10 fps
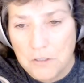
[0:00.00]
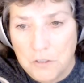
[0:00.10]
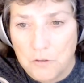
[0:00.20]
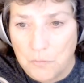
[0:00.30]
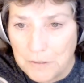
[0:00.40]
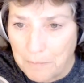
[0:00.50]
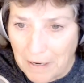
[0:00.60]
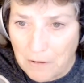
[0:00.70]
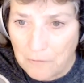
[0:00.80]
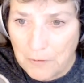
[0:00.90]
You can choose which
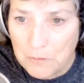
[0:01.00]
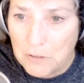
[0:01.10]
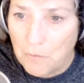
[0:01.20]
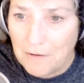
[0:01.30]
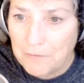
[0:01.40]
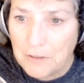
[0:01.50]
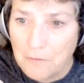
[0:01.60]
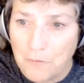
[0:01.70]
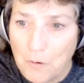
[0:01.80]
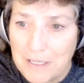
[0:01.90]
microphone you want for
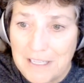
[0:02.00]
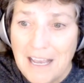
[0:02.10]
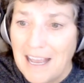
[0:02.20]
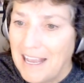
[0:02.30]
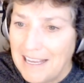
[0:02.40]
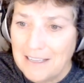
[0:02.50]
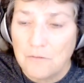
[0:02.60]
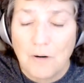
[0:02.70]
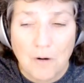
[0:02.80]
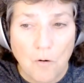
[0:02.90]
your voice
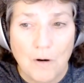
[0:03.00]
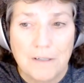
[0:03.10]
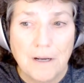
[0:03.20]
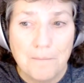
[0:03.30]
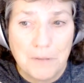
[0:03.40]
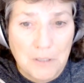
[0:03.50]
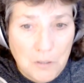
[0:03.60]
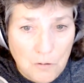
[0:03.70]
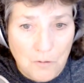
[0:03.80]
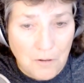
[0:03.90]
and record
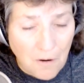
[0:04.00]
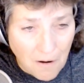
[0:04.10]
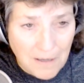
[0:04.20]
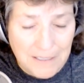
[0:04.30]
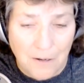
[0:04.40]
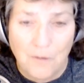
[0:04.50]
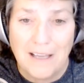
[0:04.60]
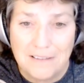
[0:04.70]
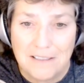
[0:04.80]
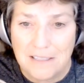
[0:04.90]
computer audio
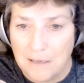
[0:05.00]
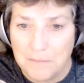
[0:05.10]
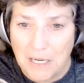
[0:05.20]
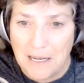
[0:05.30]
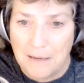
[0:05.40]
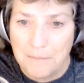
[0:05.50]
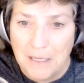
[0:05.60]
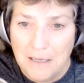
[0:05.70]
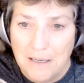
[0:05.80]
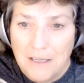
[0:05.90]
at the same time.
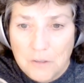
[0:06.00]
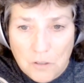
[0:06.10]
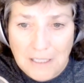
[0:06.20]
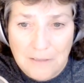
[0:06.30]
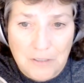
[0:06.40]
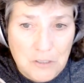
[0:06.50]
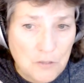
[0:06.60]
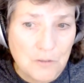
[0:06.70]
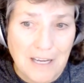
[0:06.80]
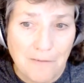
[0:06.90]
You can even
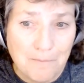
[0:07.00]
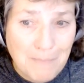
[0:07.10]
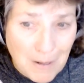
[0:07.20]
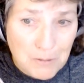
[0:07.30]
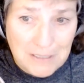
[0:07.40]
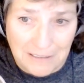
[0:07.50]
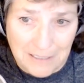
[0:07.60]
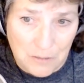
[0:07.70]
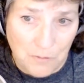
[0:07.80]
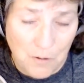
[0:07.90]
choose to have mouse
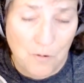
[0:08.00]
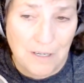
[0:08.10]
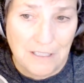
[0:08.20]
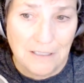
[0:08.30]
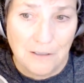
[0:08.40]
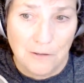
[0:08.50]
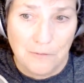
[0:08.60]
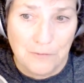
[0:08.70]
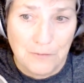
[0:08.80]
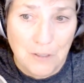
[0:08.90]
clicks recorded
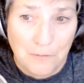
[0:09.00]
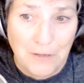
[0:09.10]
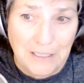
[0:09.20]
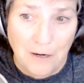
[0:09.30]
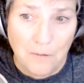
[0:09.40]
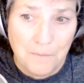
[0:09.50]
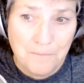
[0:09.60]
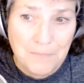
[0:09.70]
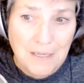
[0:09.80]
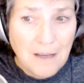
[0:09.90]
into your video.